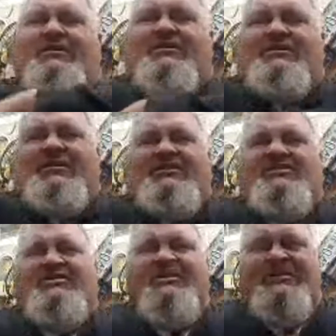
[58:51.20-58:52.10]
that's
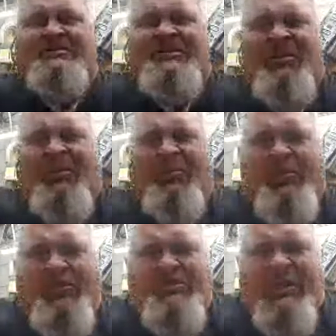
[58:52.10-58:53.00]
still
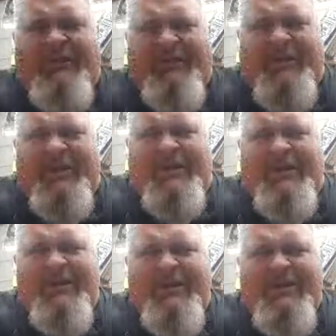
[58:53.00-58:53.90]
pushing everything.
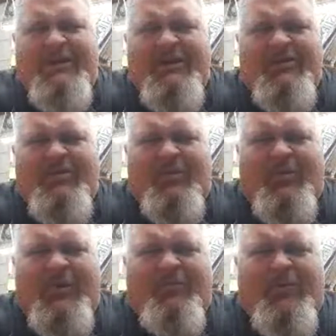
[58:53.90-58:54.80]
Wait
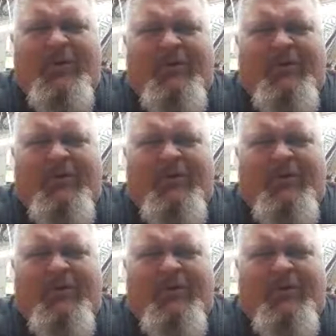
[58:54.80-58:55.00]
a minute.